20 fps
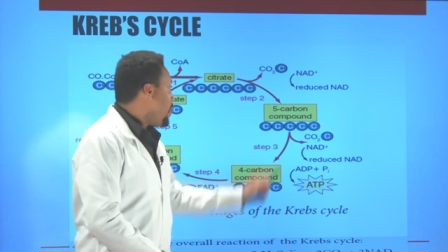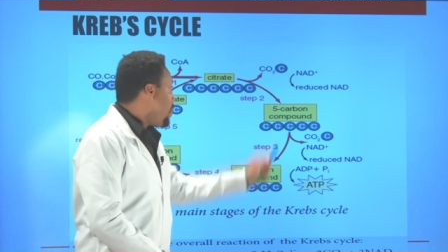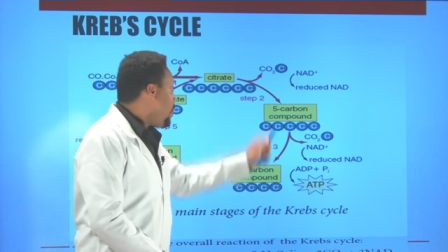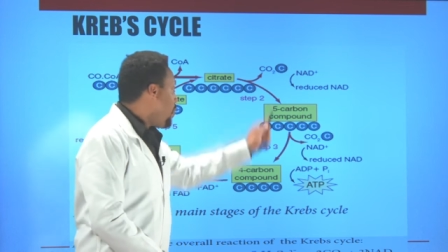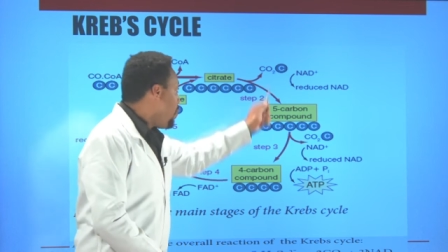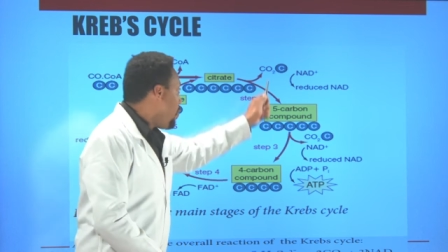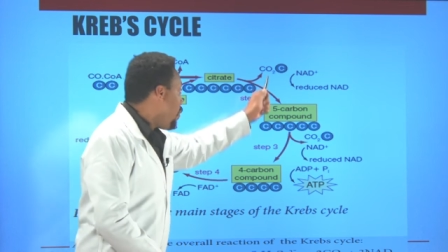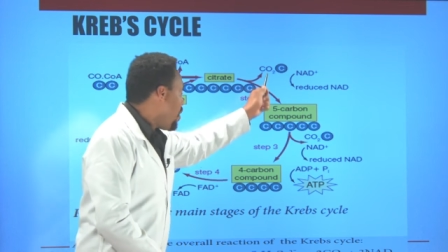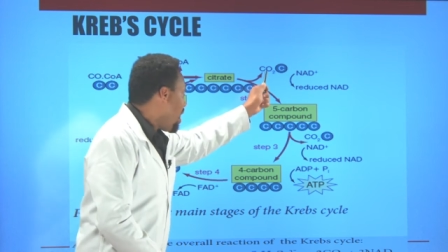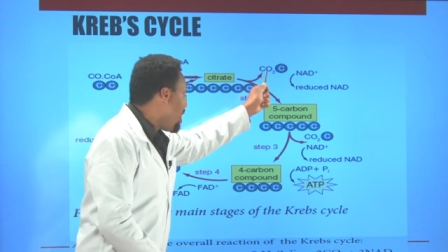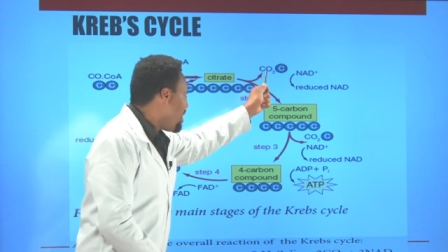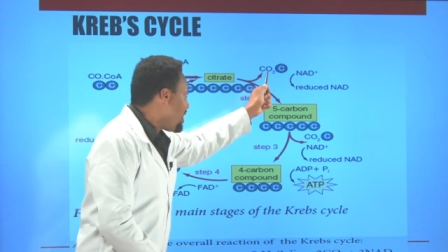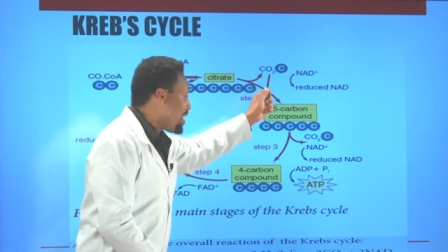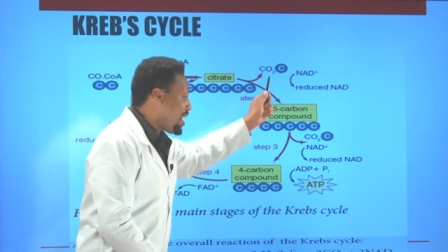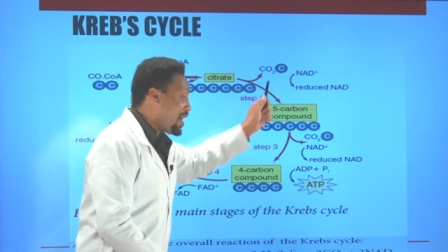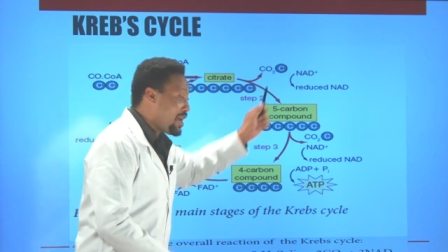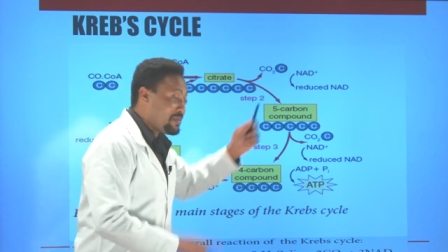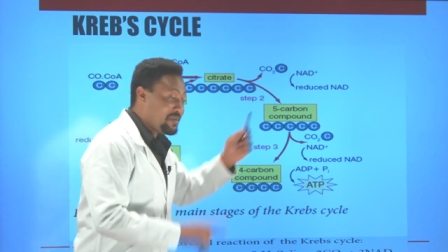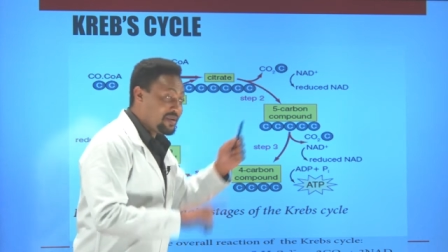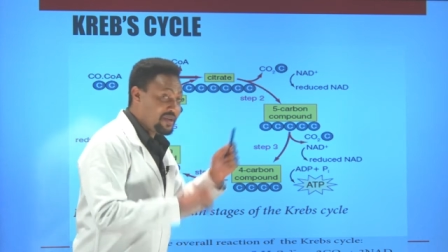1
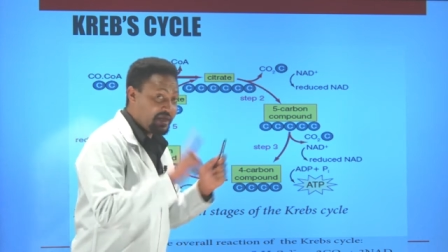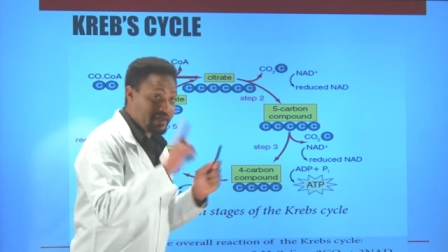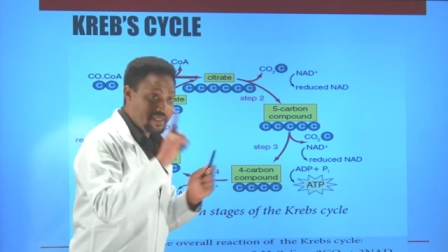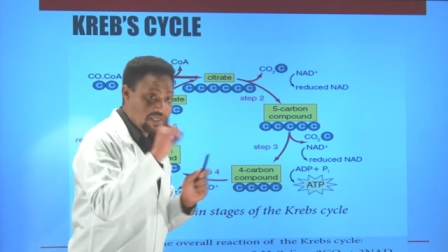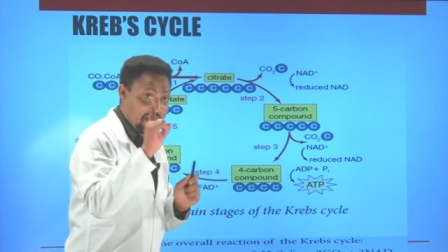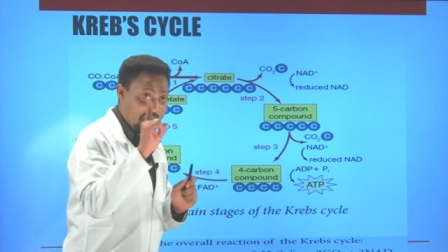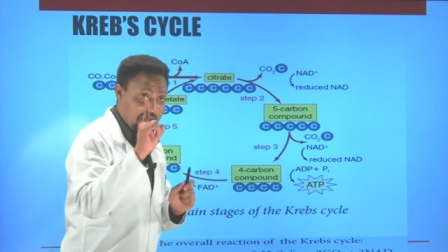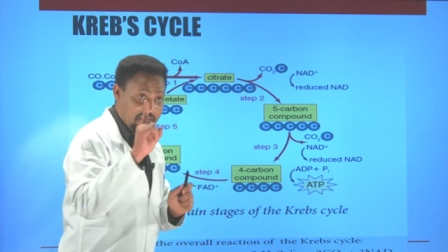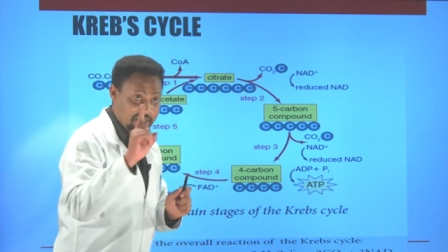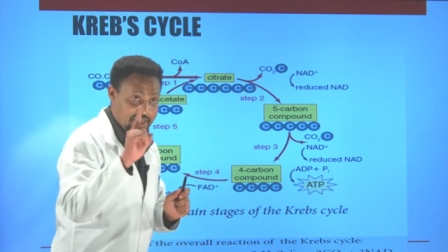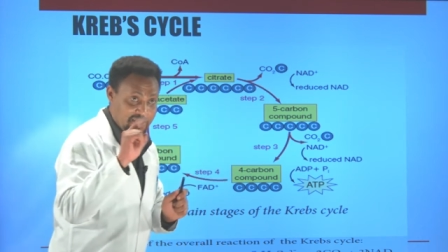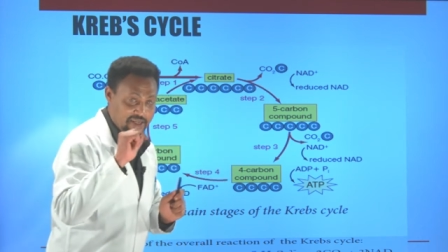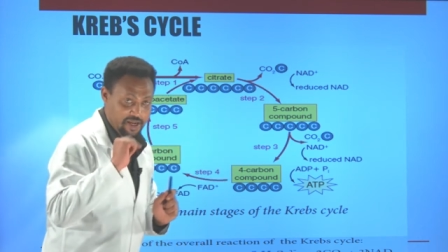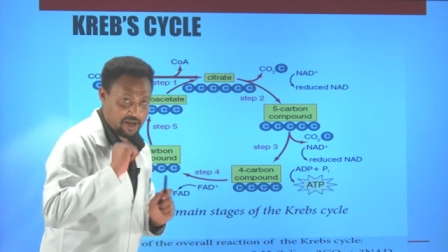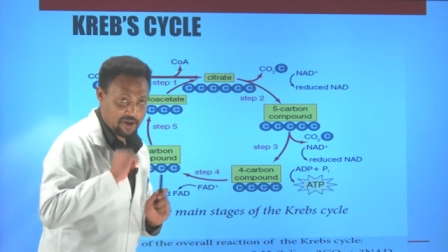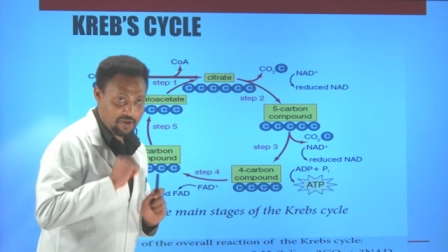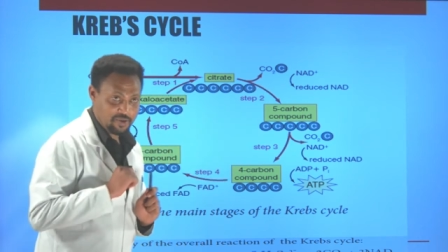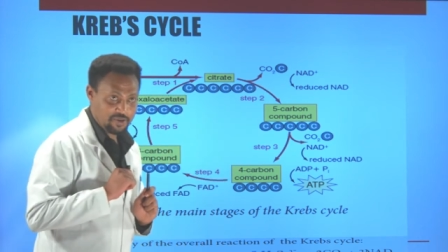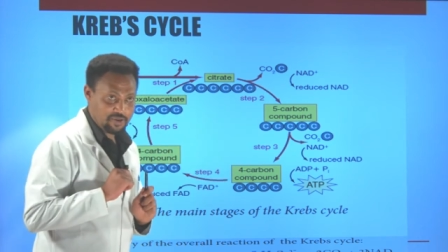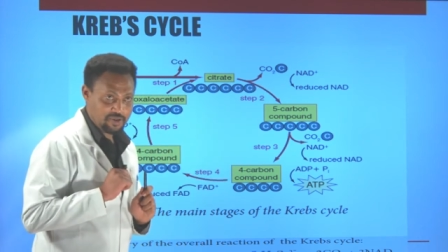carbon is added
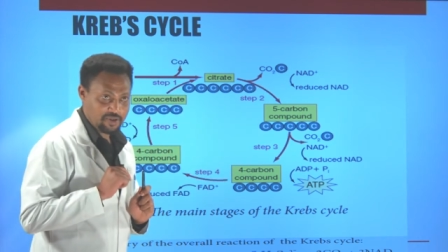now.